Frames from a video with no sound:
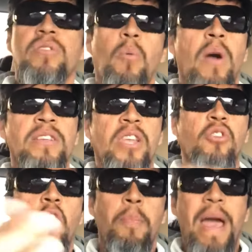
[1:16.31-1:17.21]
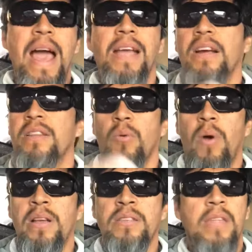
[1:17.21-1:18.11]
The ones that call back are the
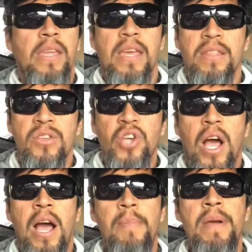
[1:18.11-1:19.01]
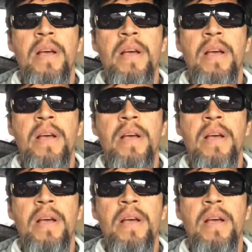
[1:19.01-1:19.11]
ones that get the job,